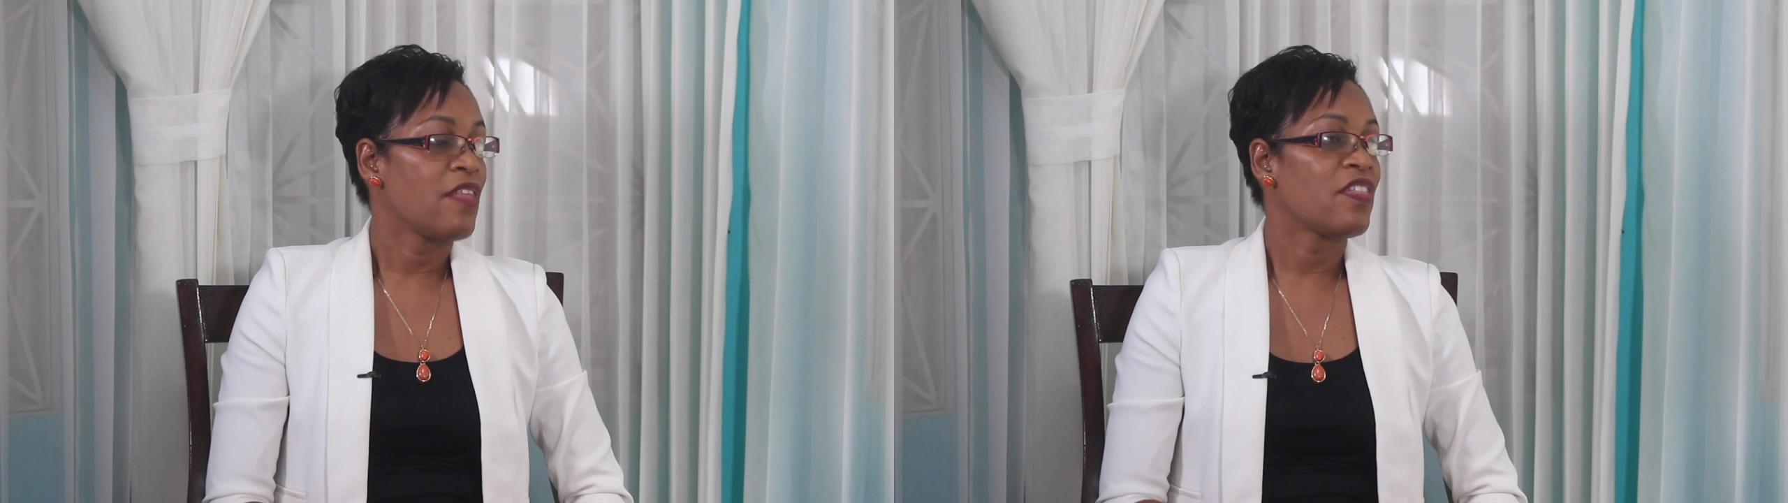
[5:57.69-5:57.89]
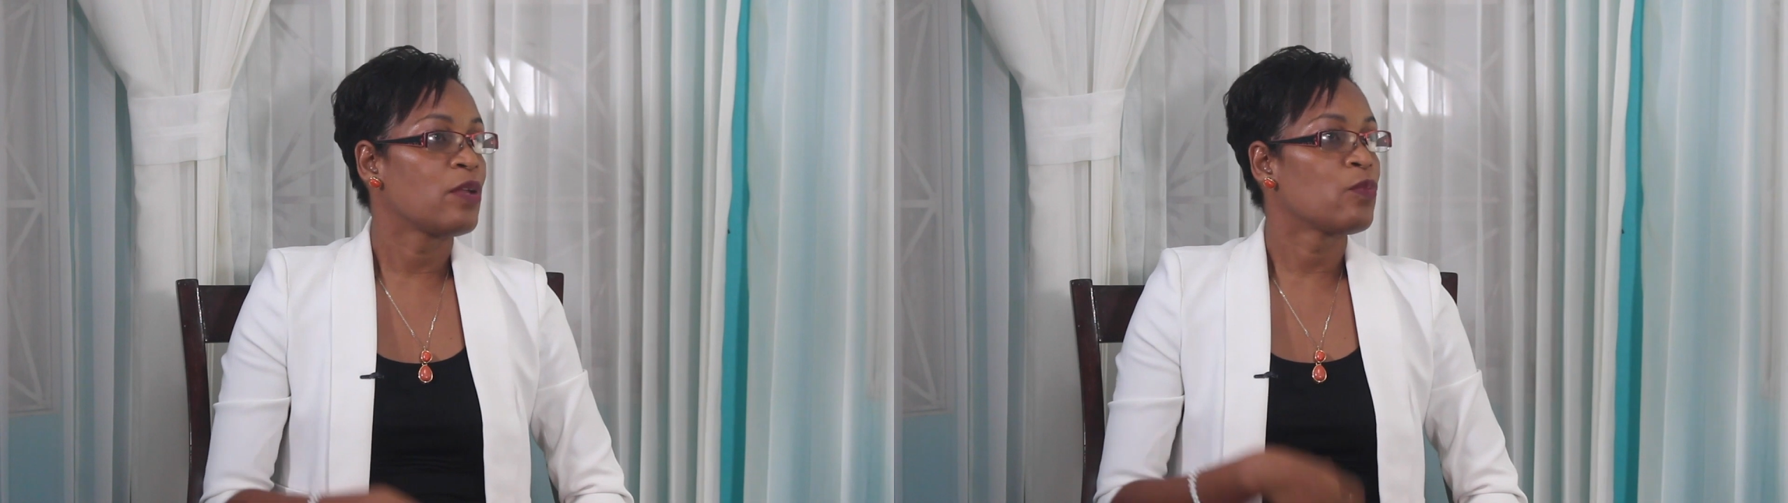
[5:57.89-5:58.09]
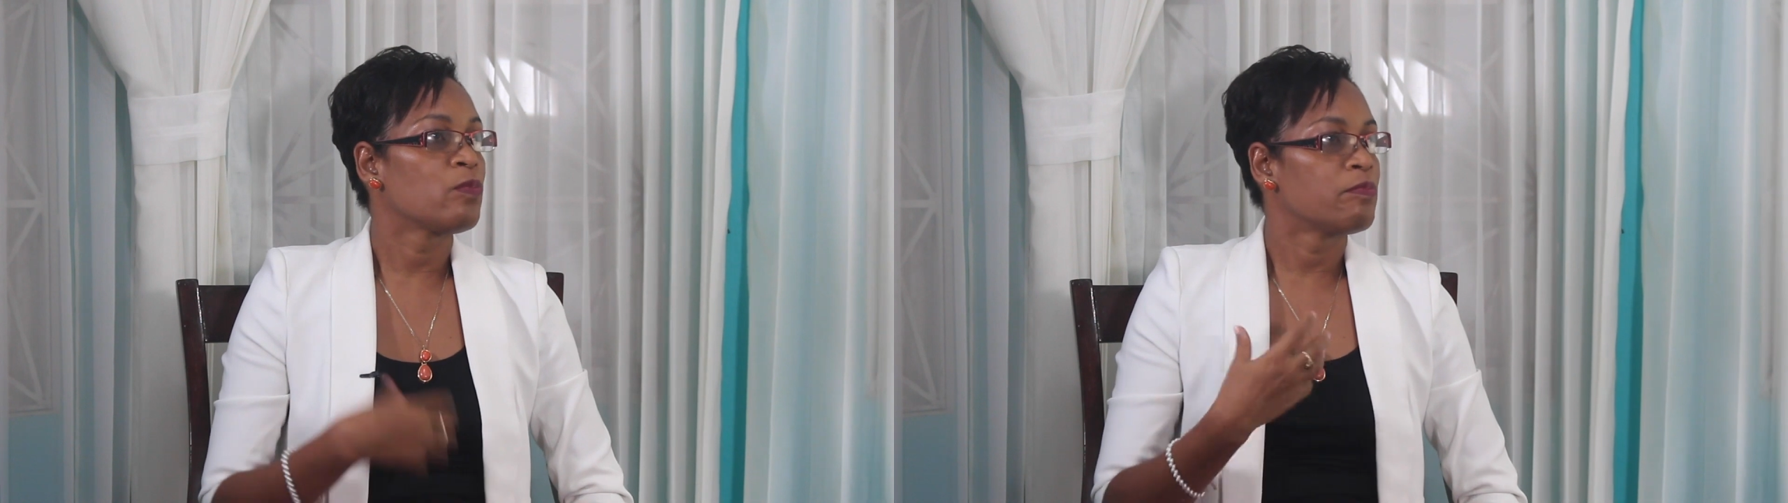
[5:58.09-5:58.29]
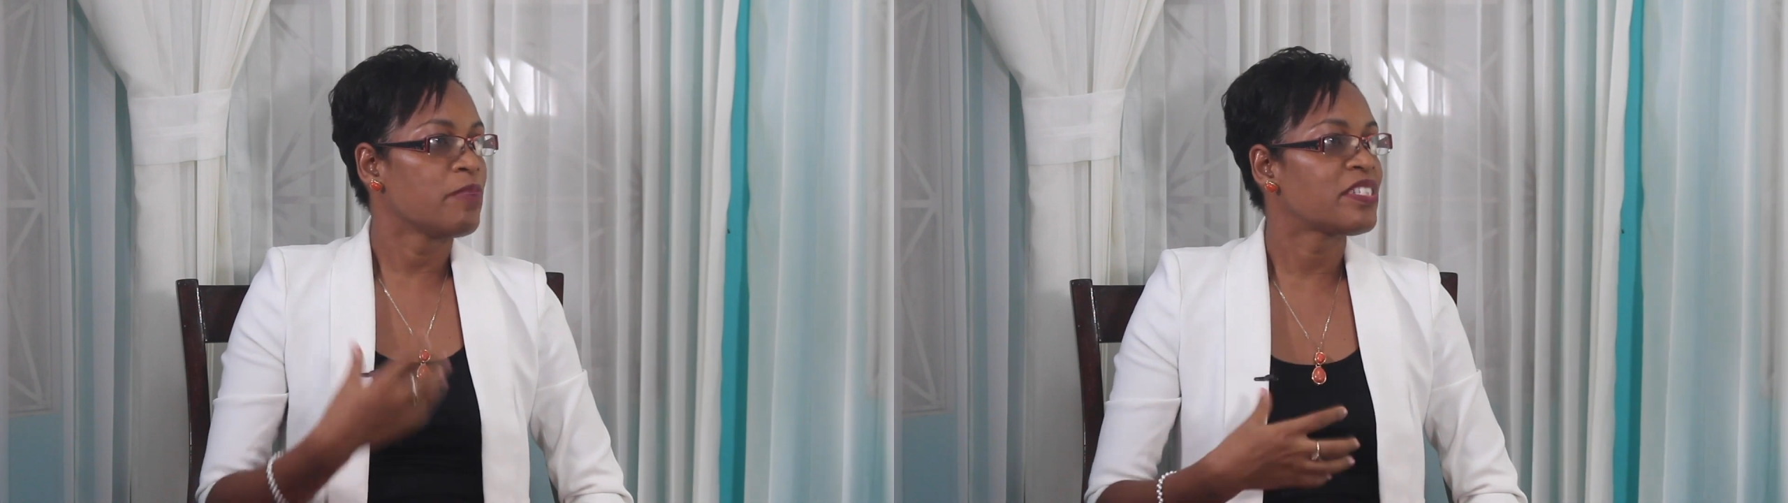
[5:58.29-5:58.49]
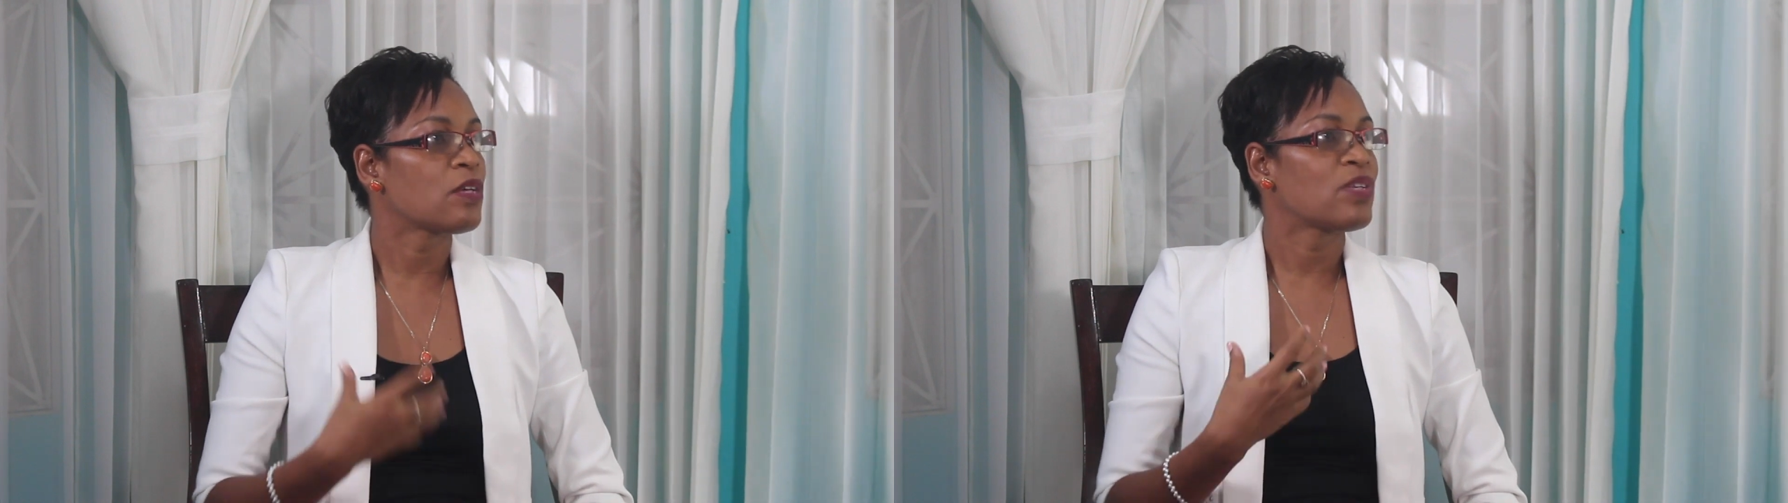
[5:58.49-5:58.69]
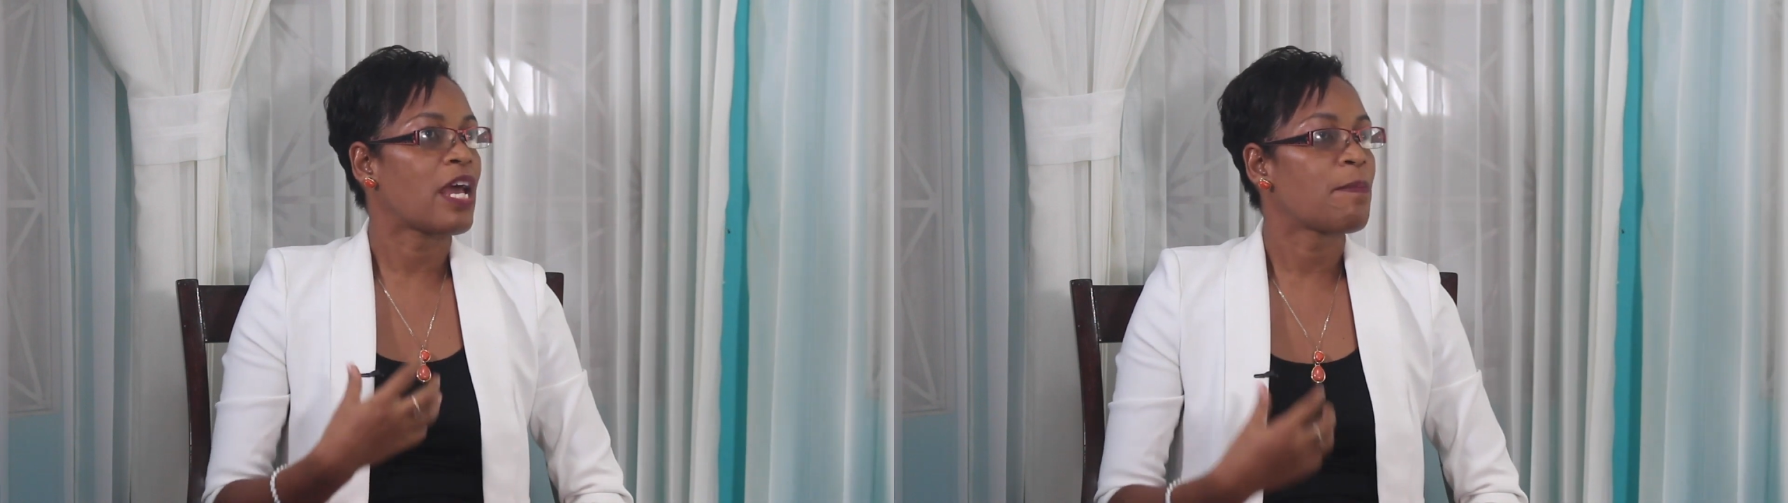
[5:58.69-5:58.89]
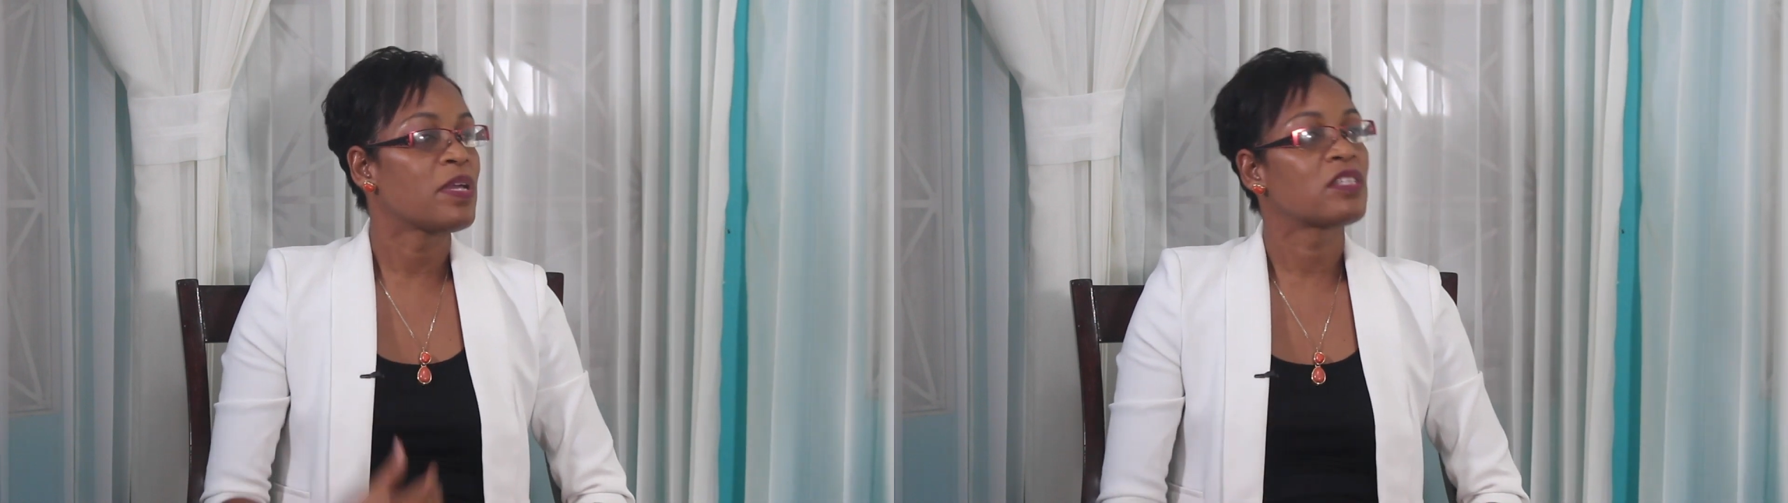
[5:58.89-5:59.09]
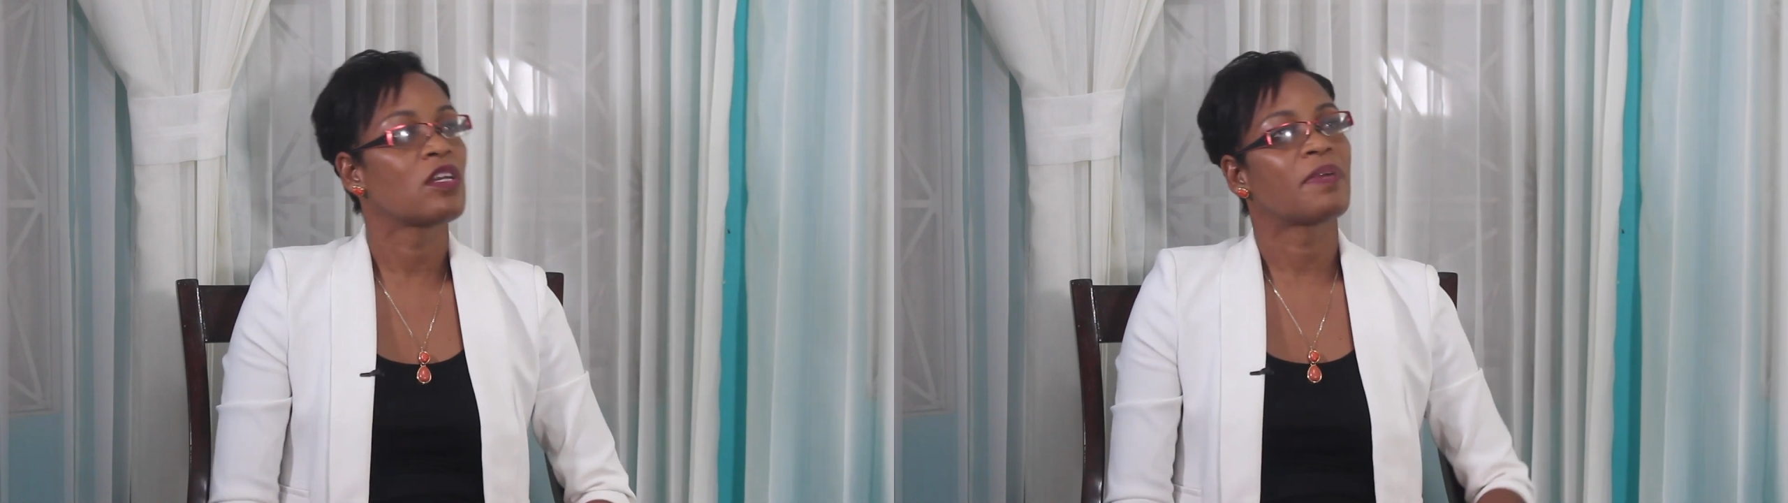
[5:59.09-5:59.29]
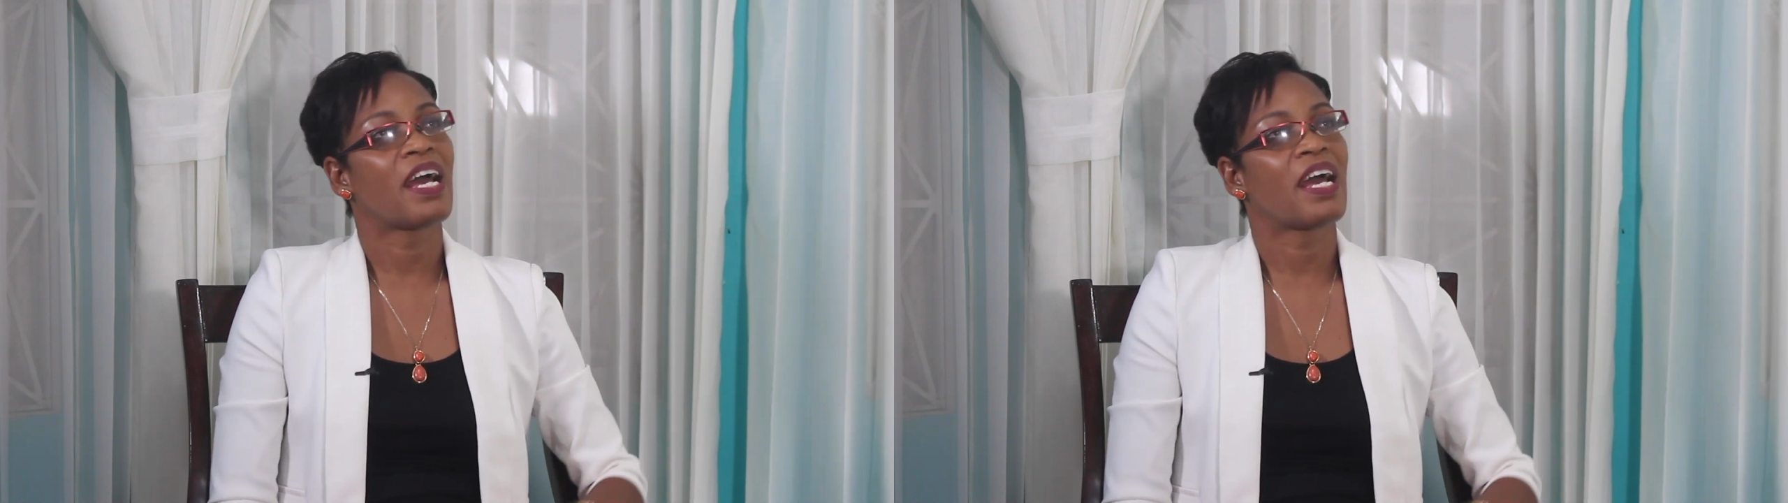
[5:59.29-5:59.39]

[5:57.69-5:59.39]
And then based on what I picked up,